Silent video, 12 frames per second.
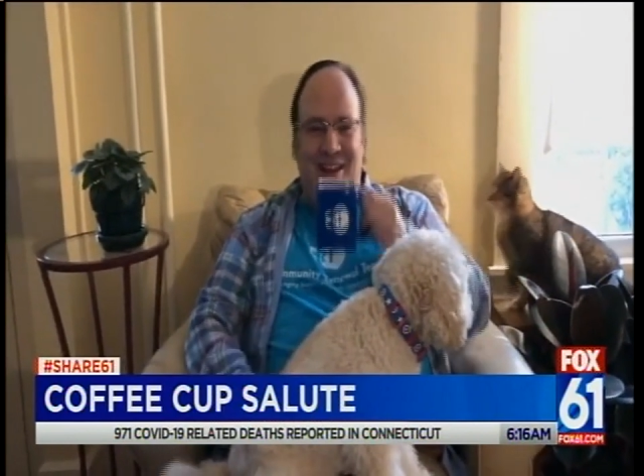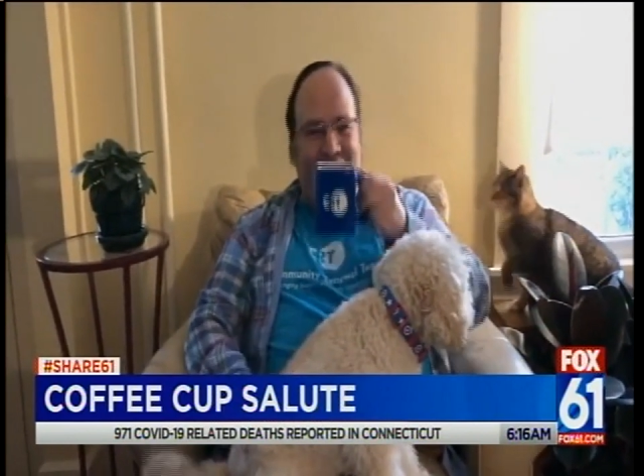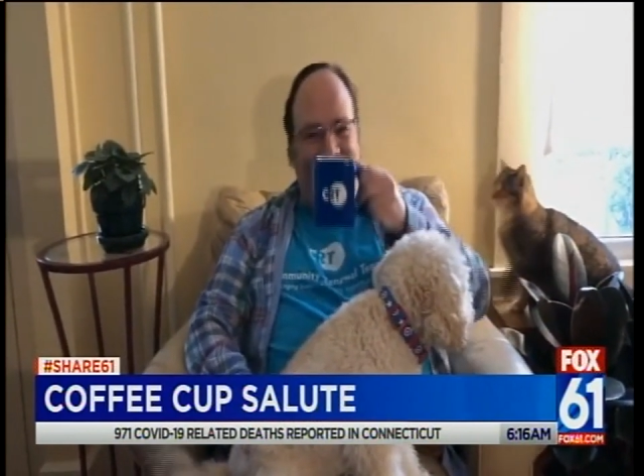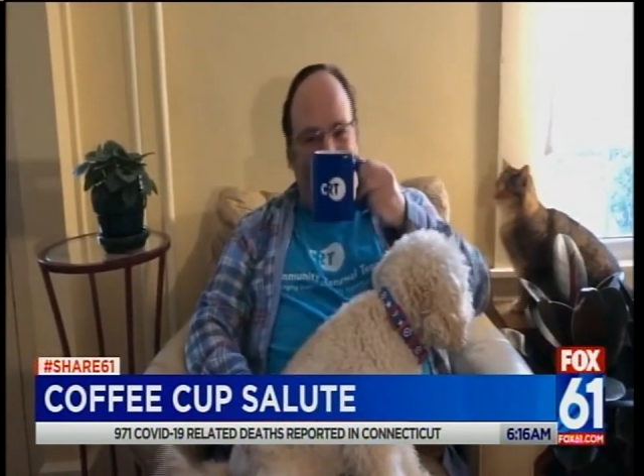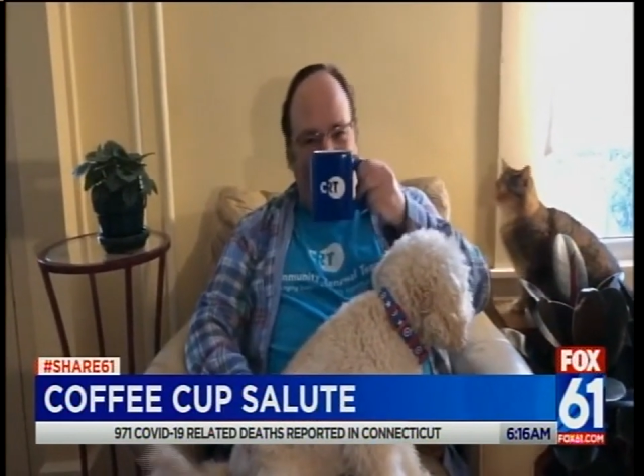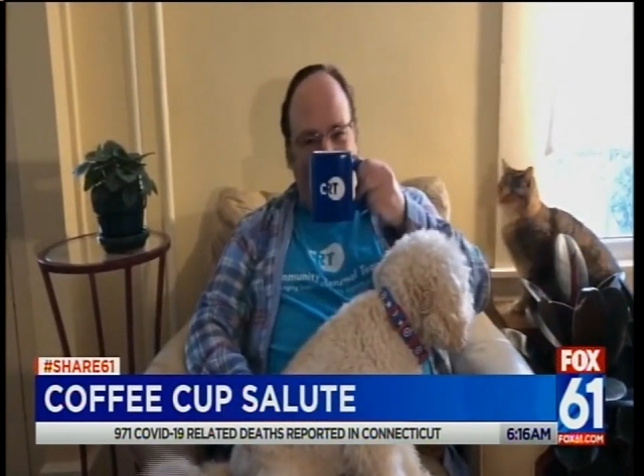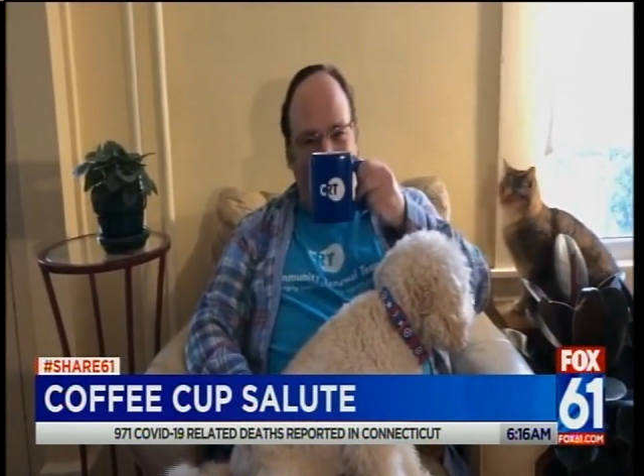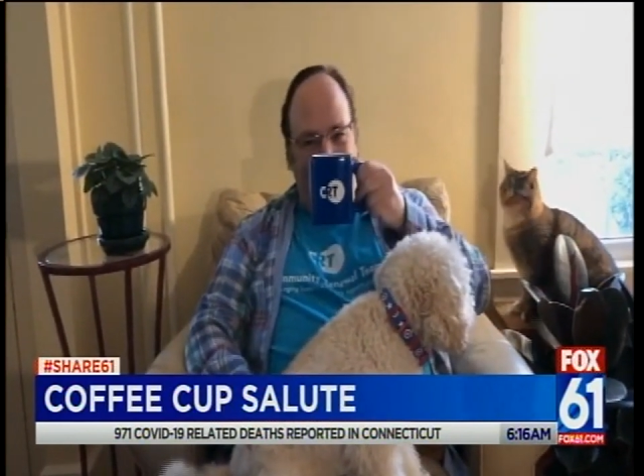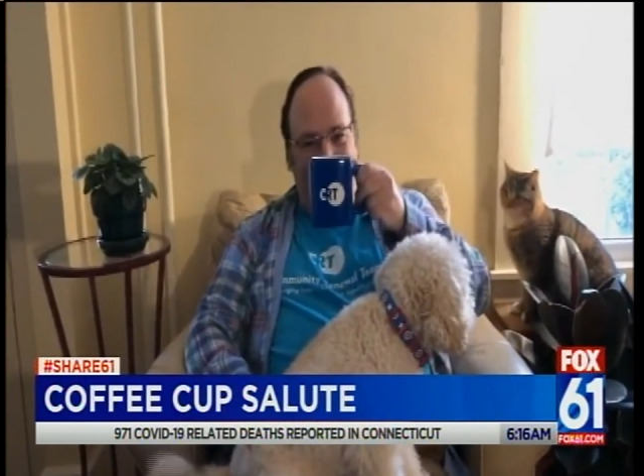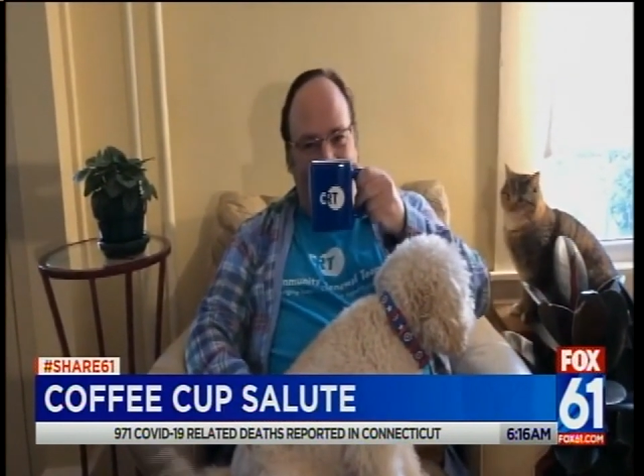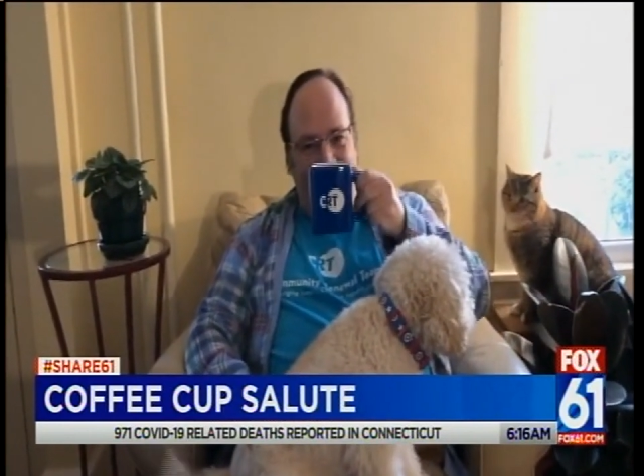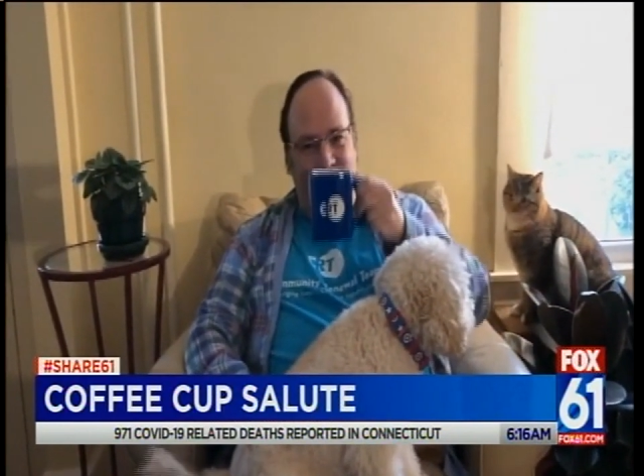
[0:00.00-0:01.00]
And I say
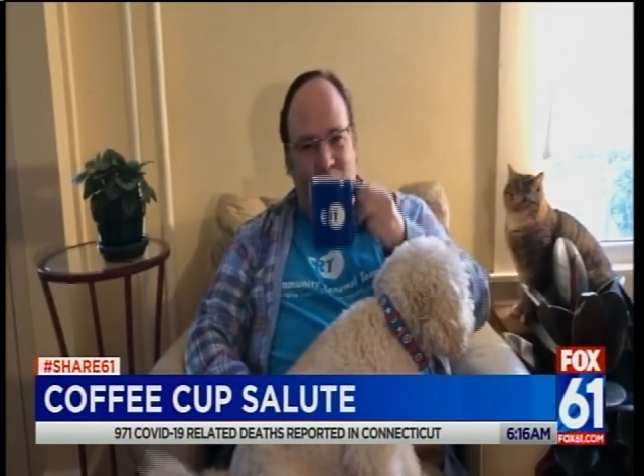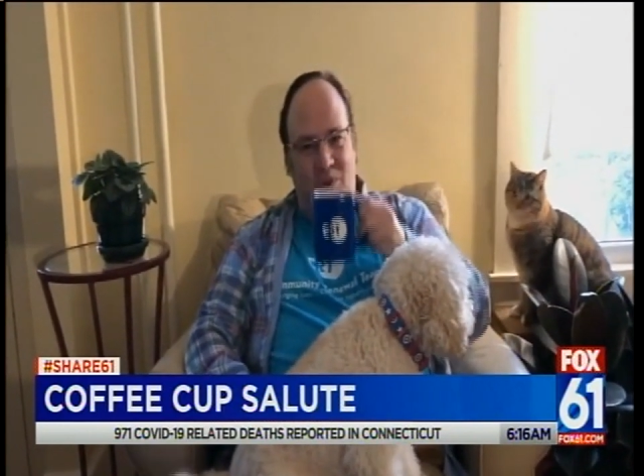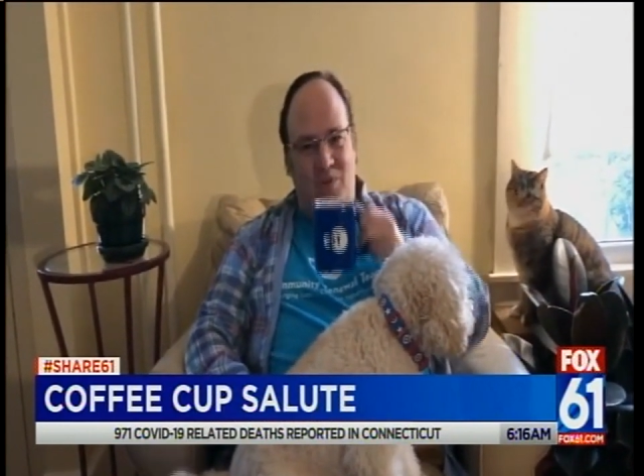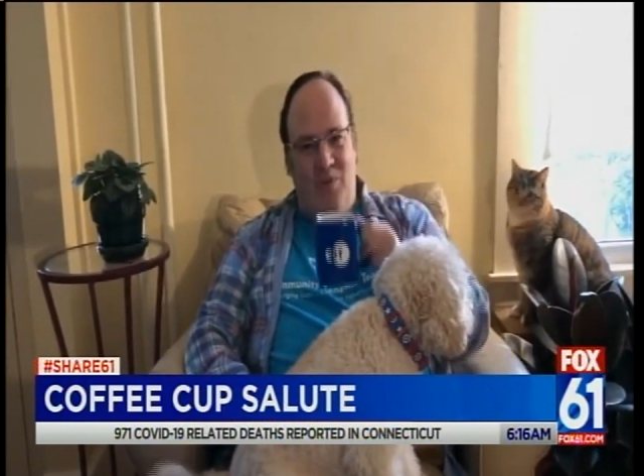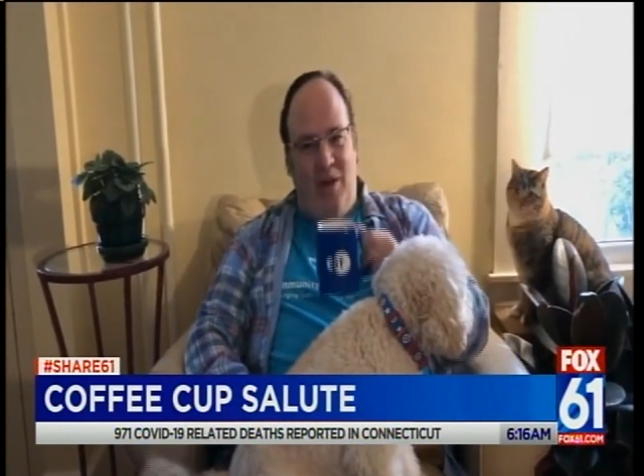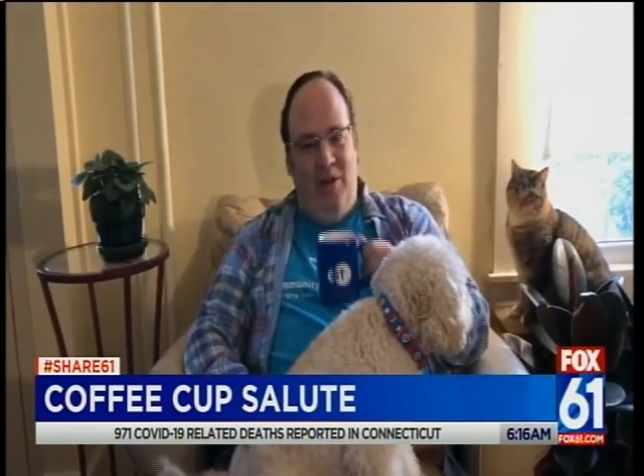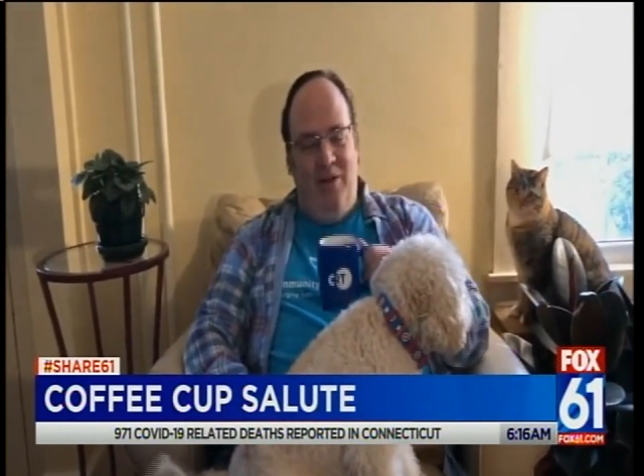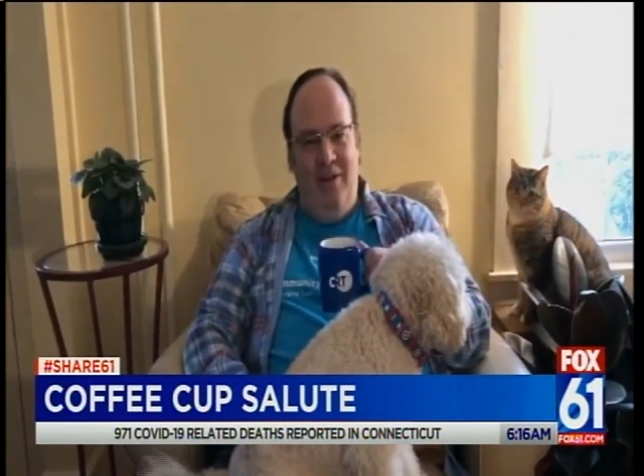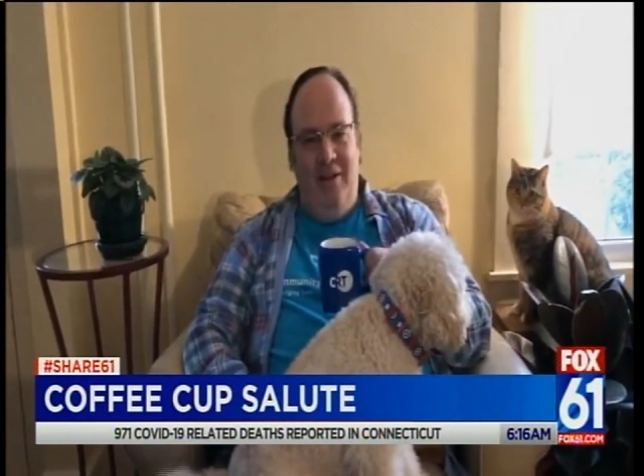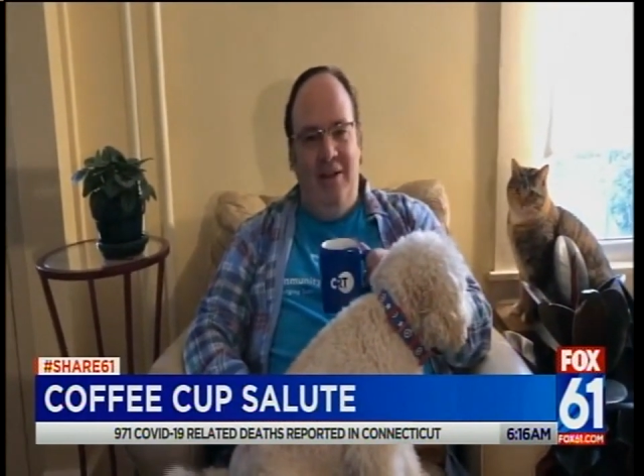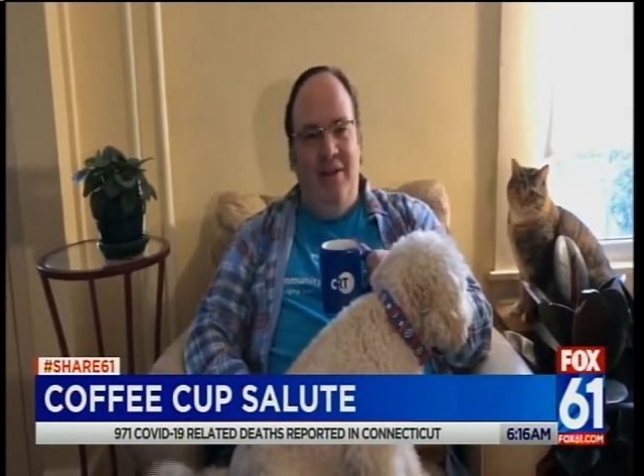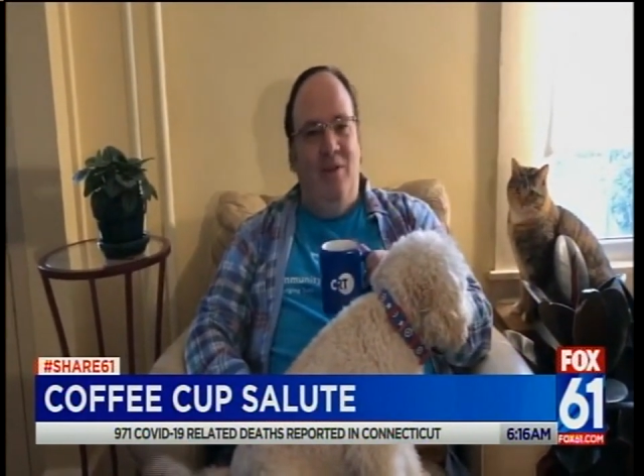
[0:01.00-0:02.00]
thank you as well.
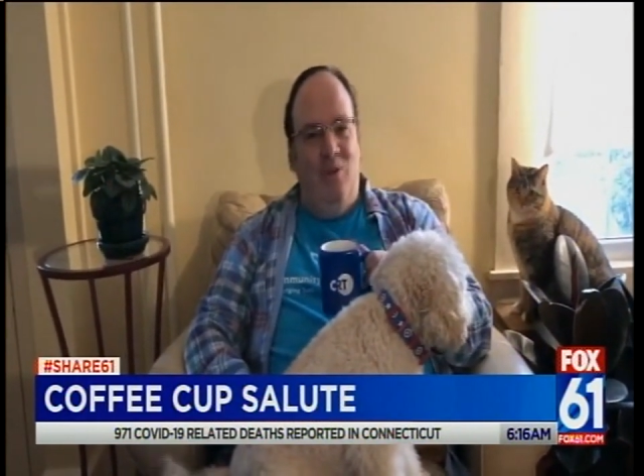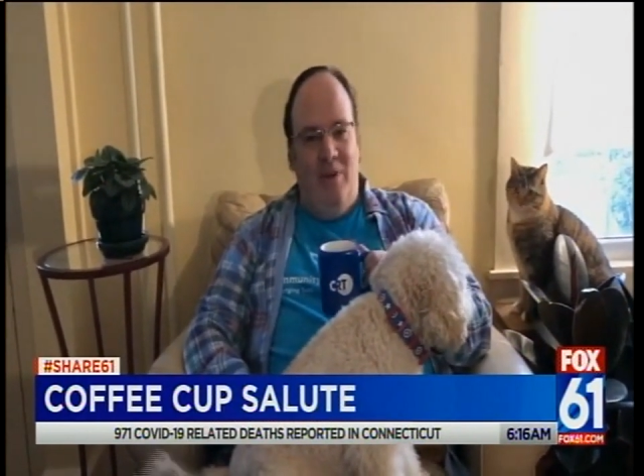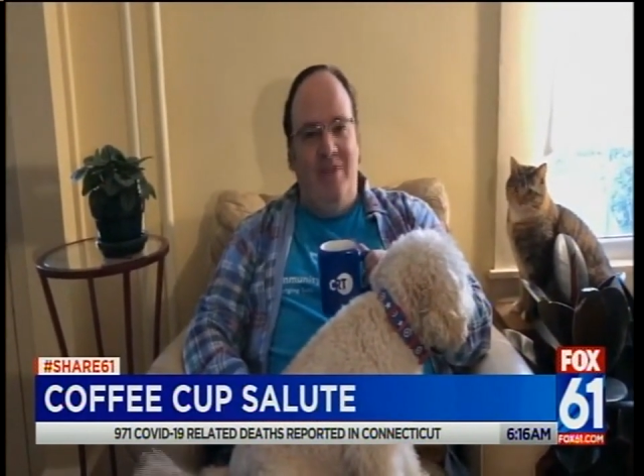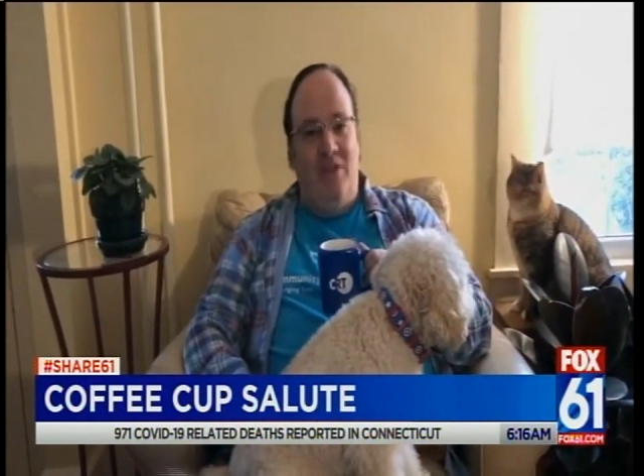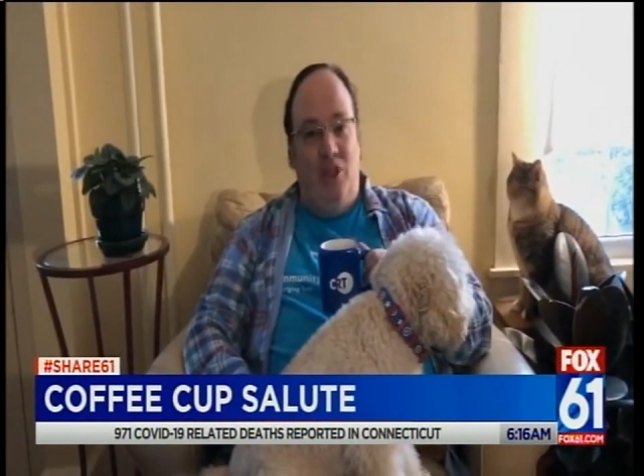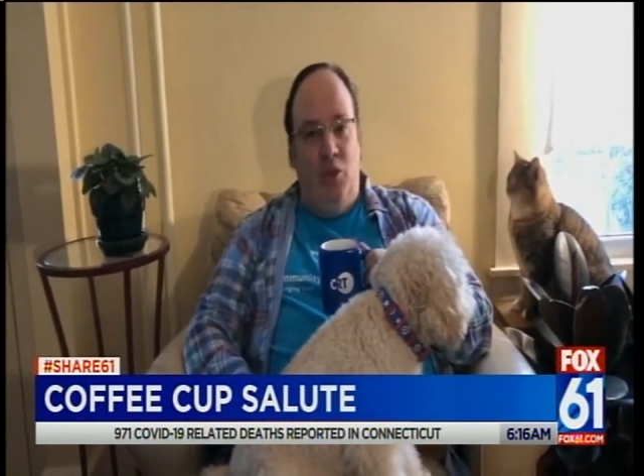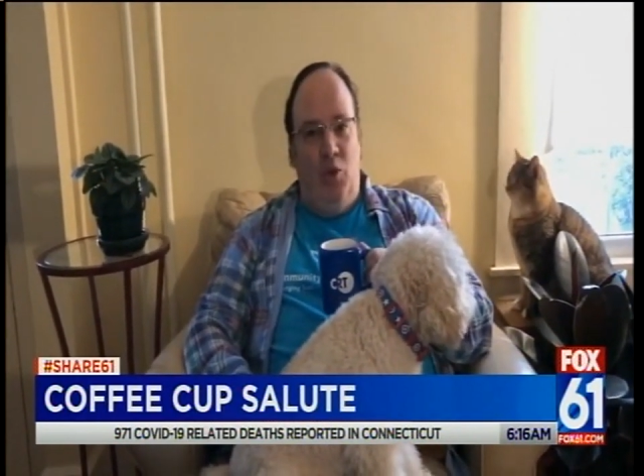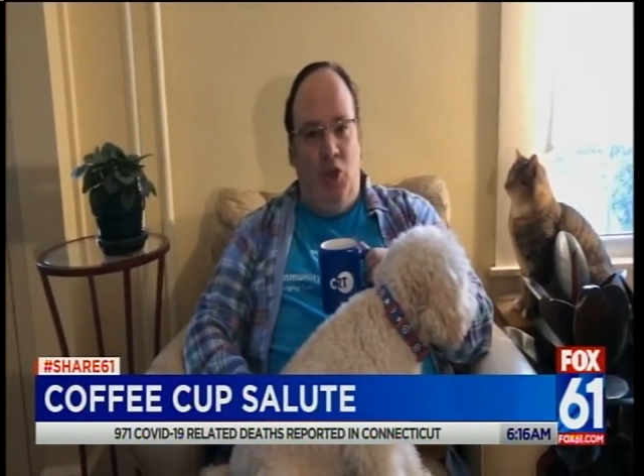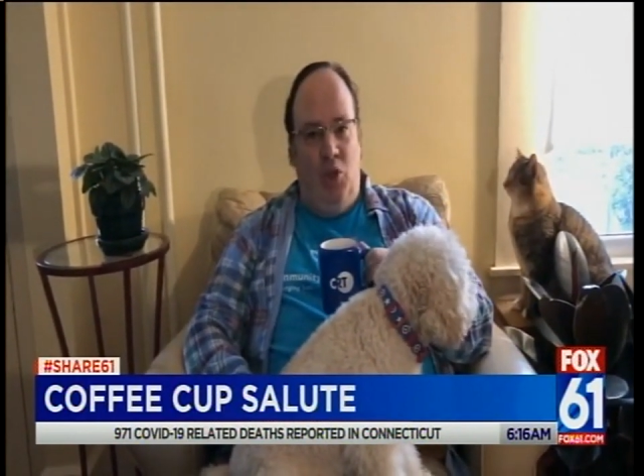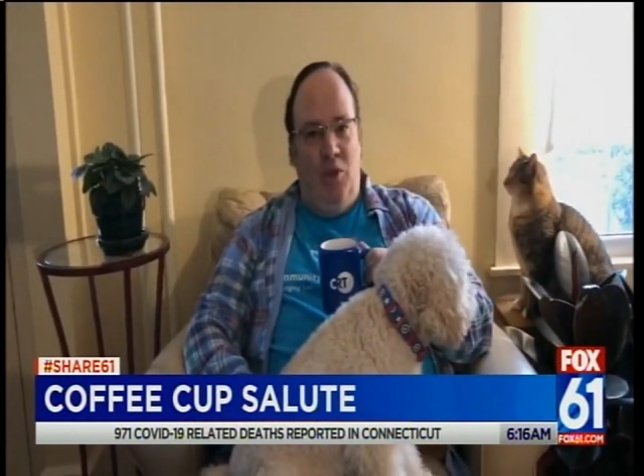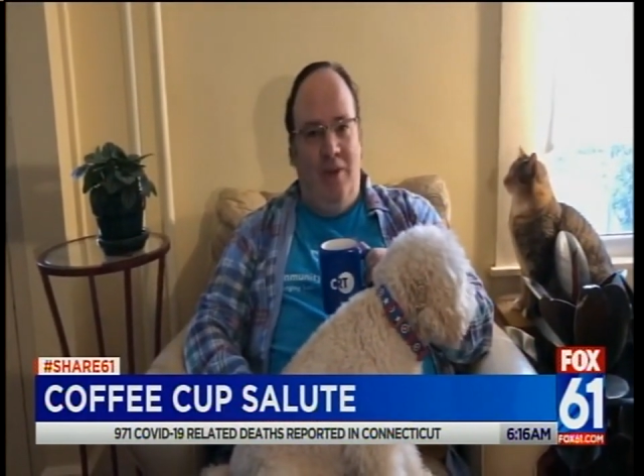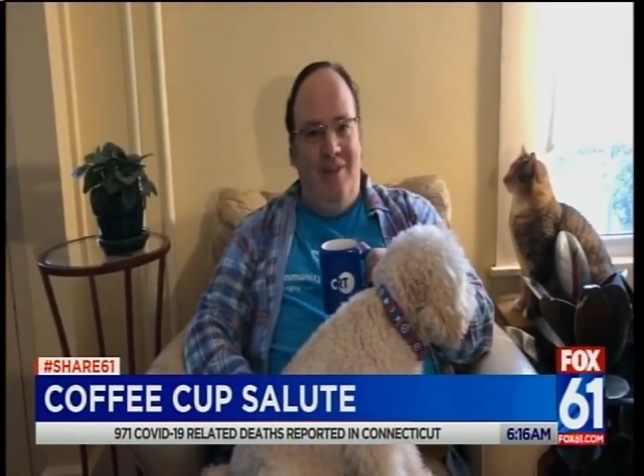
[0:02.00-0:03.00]
We salute you.